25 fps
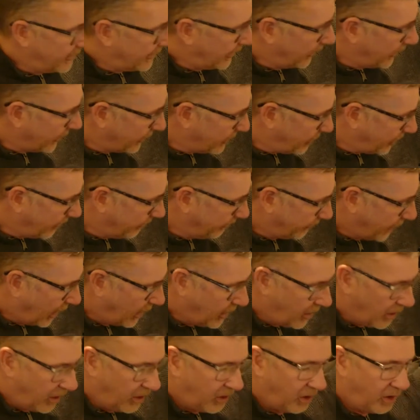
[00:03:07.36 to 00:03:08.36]
selection.
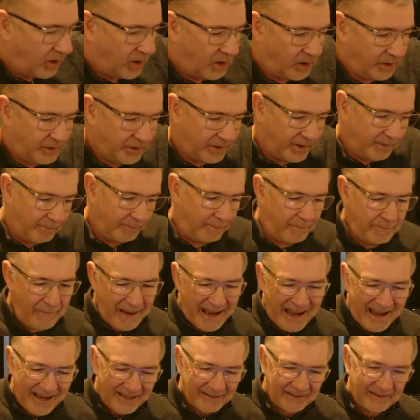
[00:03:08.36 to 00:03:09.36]
On the
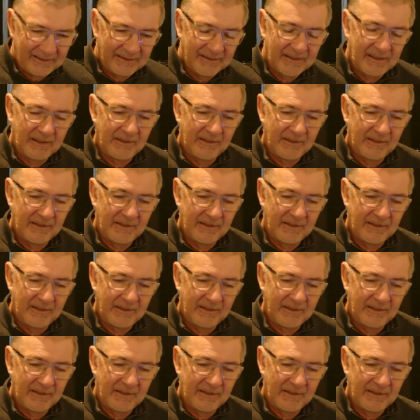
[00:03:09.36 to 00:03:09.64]
back,